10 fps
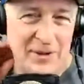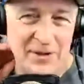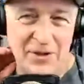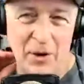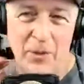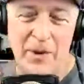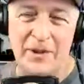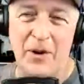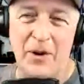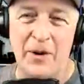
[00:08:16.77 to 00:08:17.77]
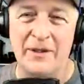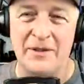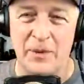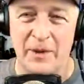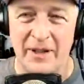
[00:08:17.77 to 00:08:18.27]

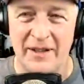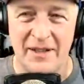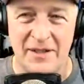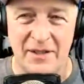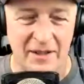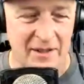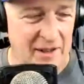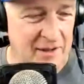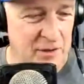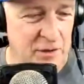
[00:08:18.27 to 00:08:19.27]
we're in New